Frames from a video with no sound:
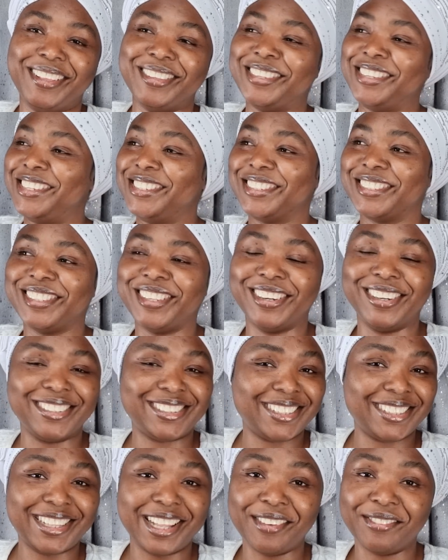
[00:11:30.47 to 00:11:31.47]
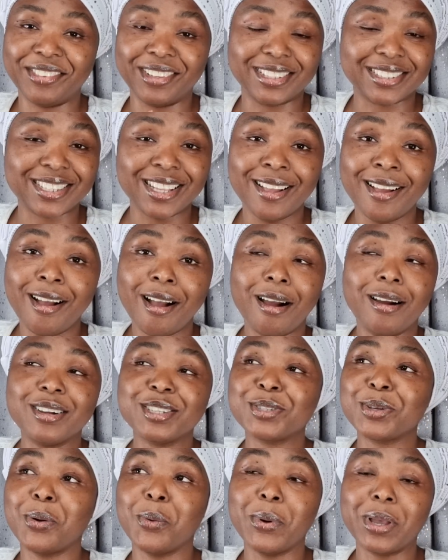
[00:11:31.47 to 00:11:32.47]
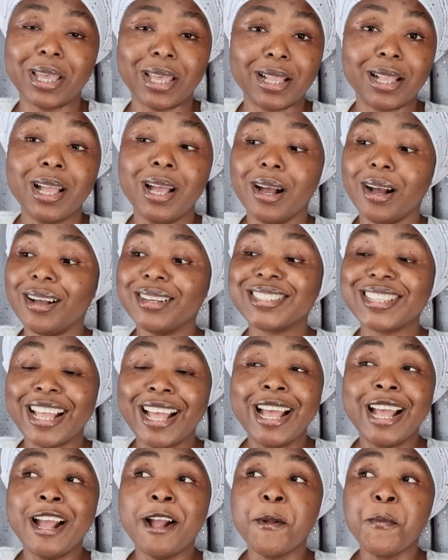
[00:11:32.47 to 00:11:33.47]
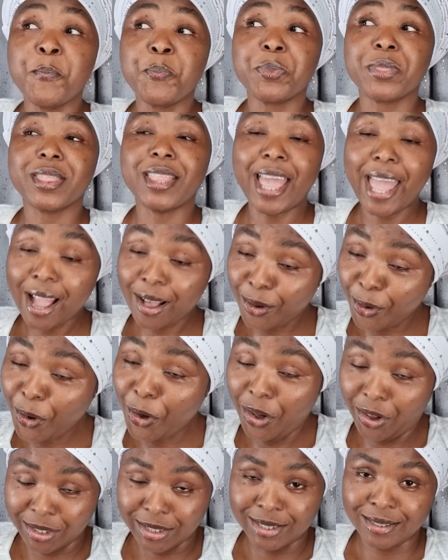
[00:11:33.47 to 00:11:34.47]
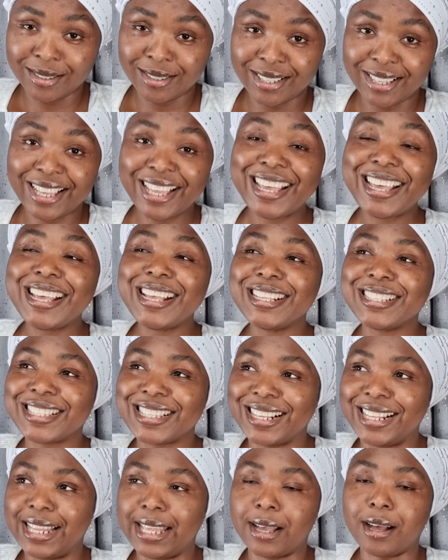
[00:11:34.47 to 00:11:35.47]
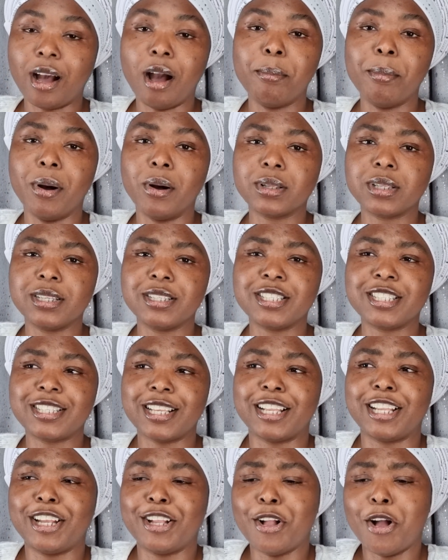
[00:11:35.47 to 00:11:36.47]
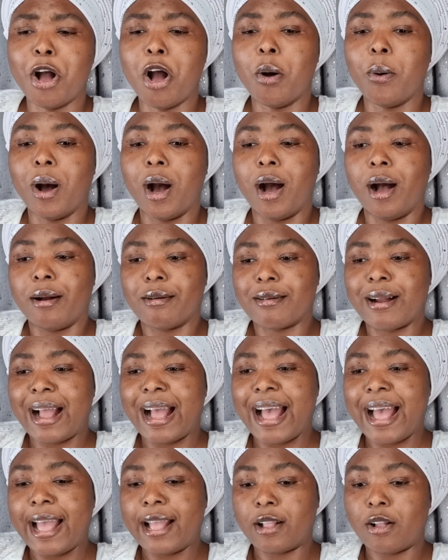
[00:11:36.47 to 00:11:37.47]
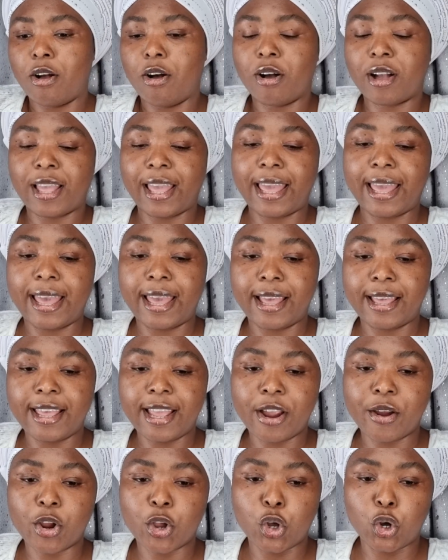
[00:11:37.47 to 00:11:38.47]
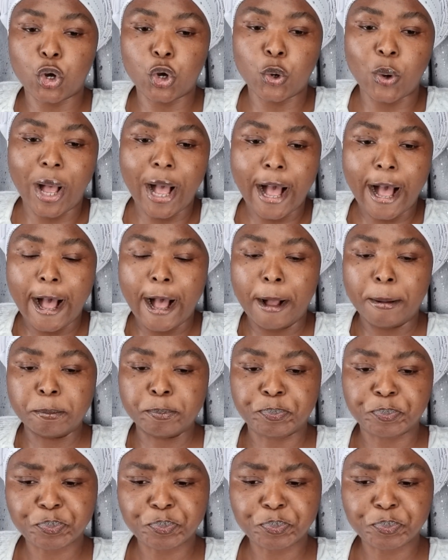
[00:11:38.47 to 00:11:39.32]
These dirty devils are so wicked. Because they could easily come out and say, you know what? Right, okay, here we go. I